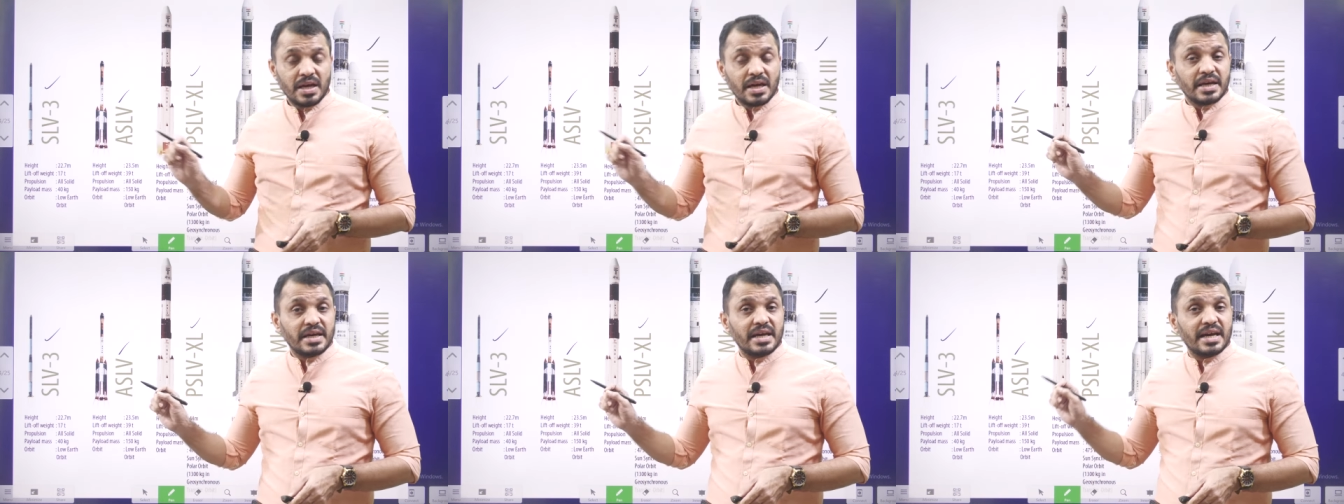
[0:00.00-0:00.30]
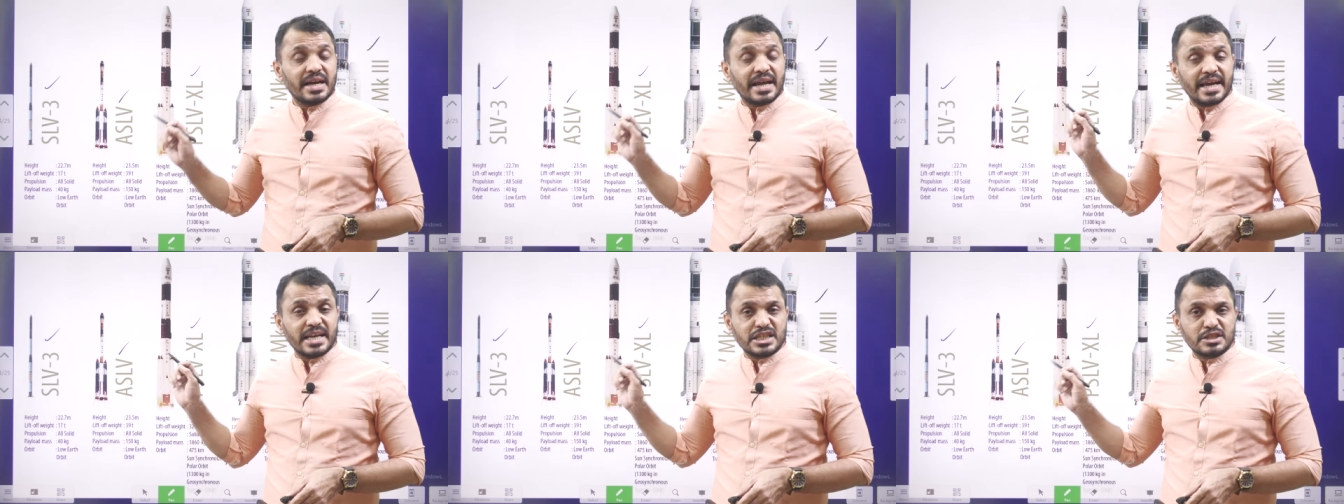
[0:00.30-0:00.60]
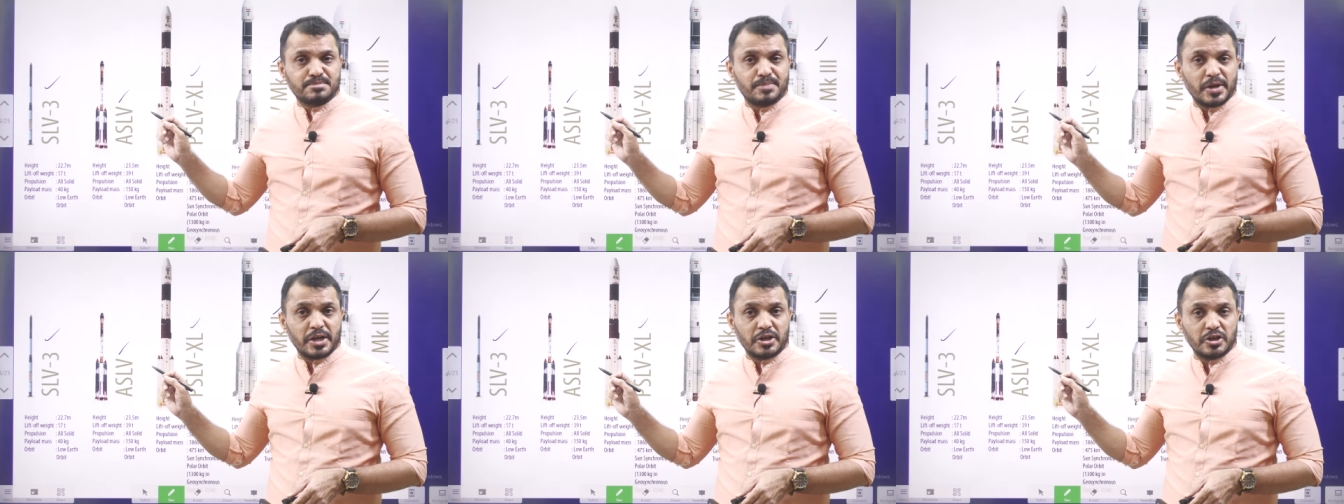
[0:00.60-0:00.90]
Here I
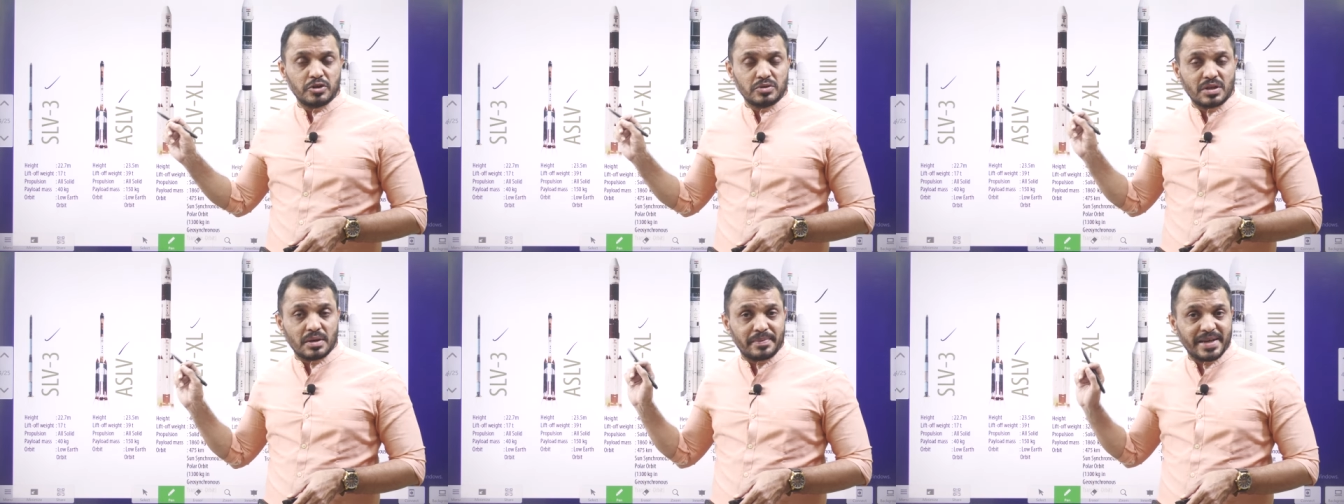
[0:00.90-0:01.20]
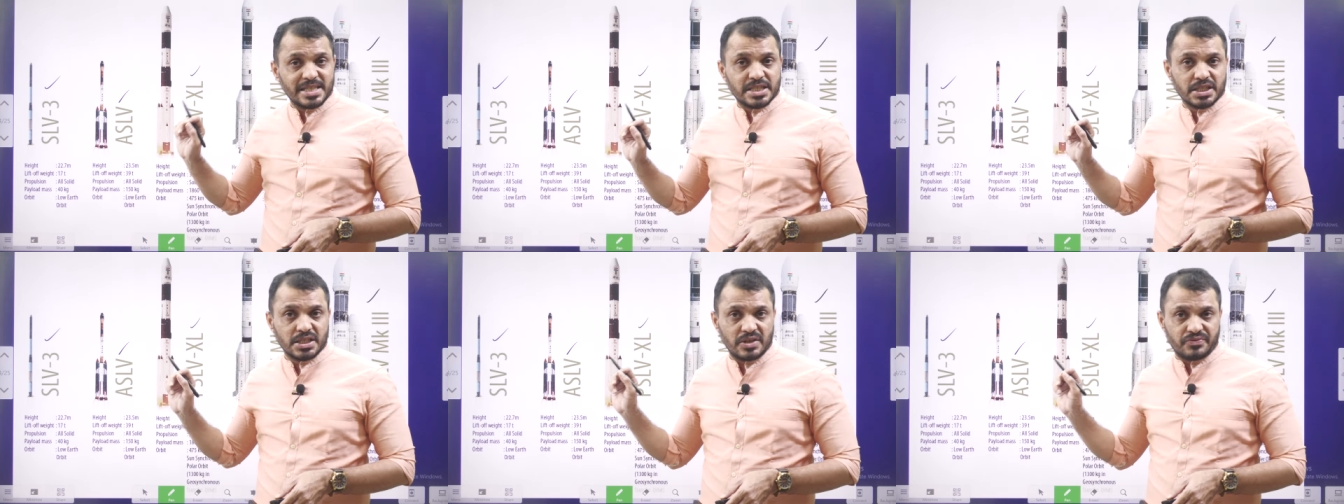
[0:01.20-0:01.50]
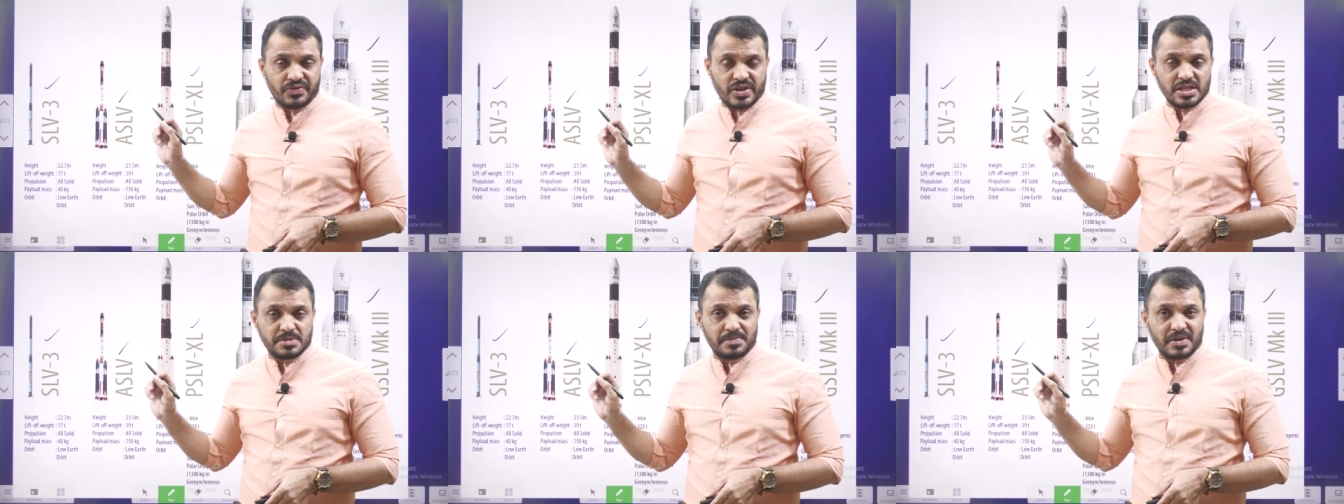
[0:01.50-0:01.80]
explained to you the basic
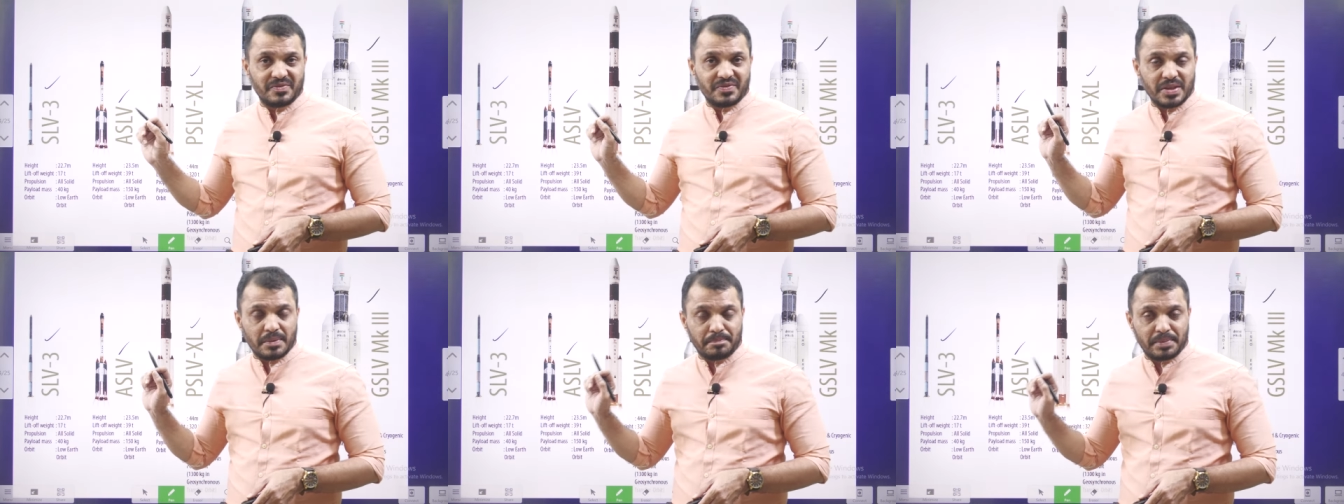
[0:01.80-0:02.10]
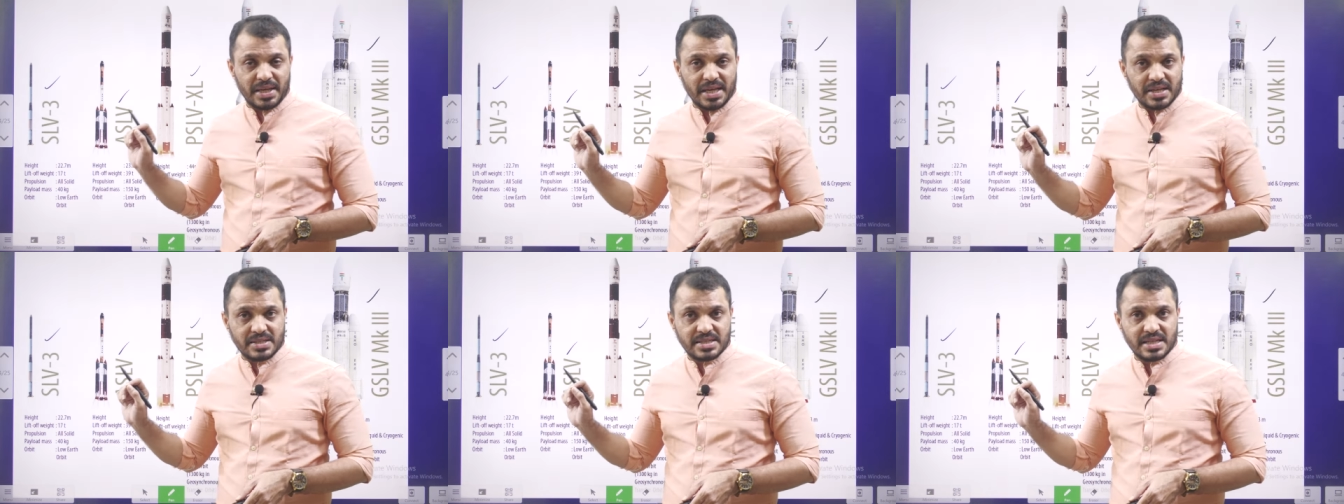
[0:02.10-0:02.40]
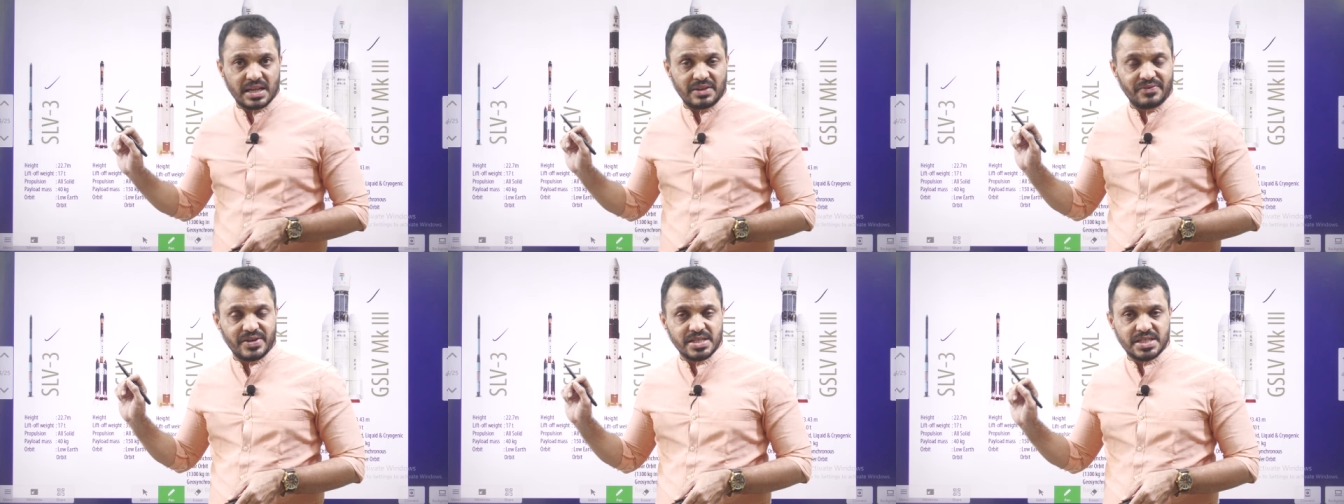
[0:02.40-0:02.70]
difference between the
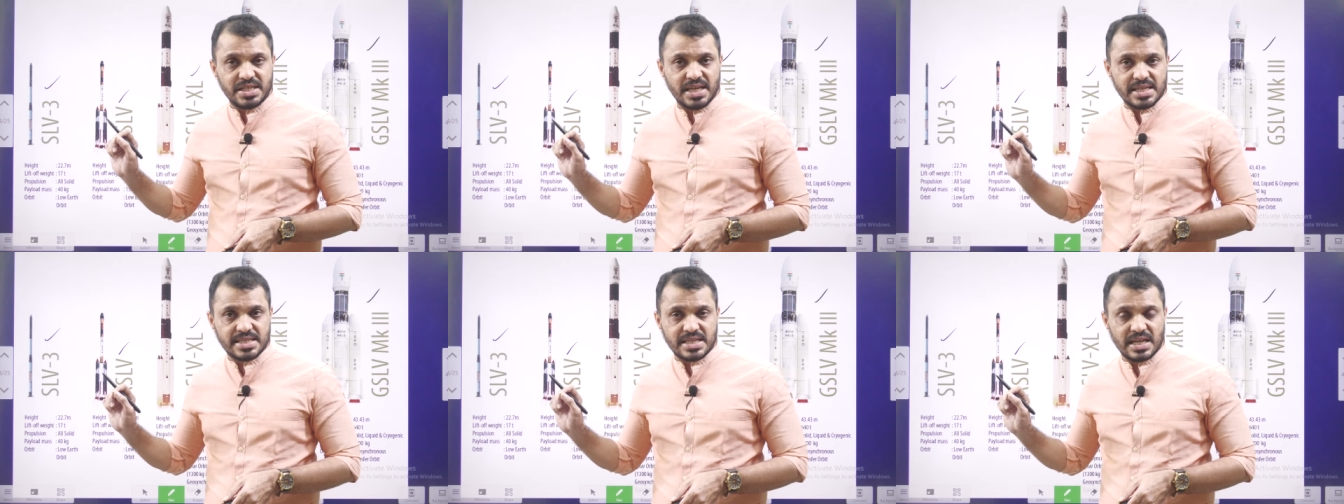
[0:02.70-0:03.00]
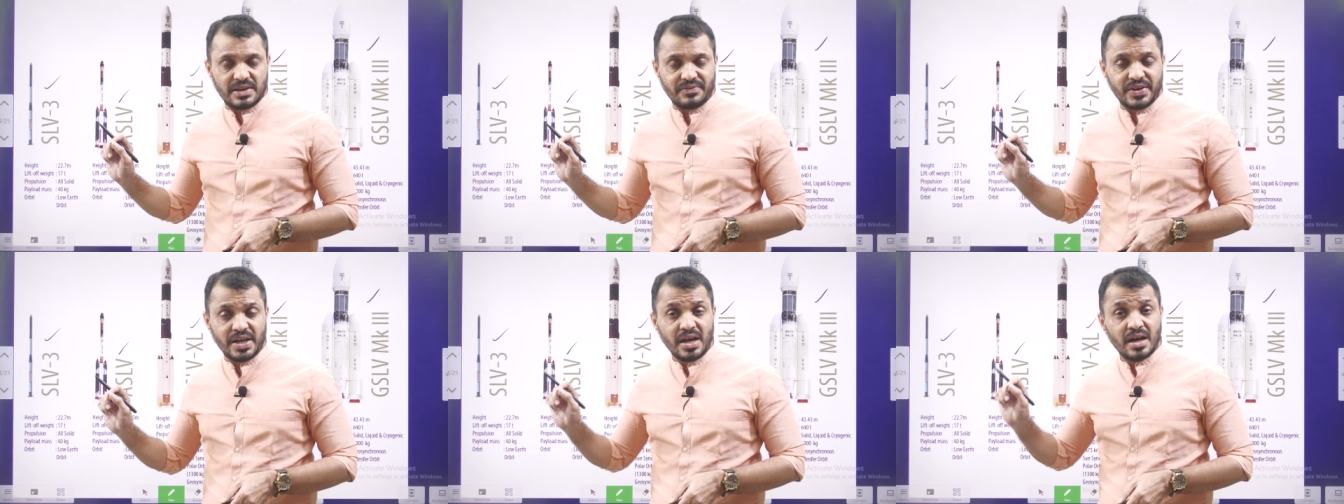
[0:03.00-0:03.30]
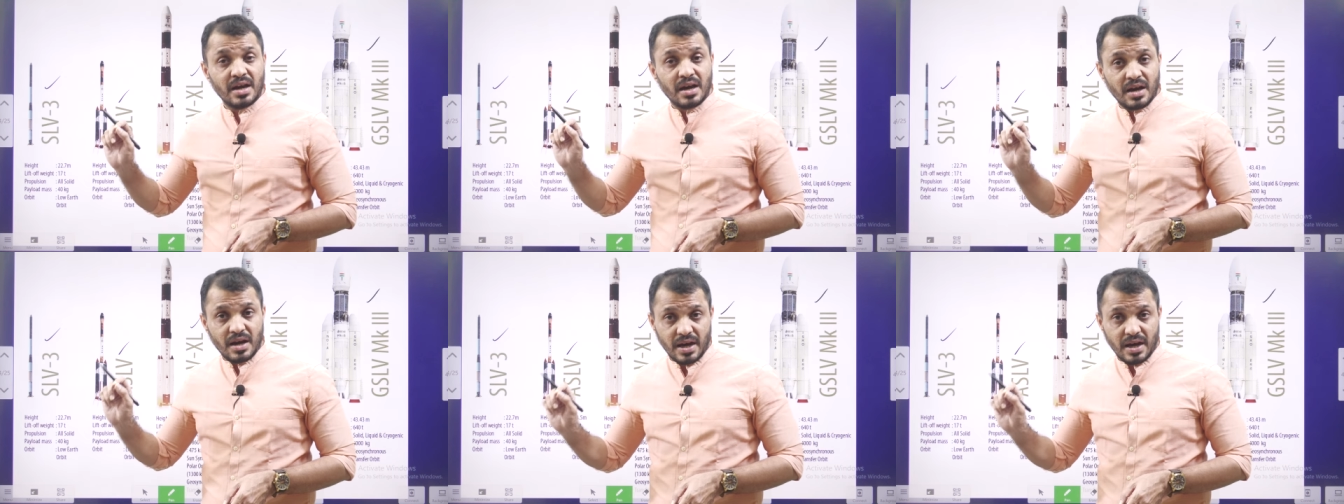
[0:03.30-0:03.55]
PSLV and GSLV,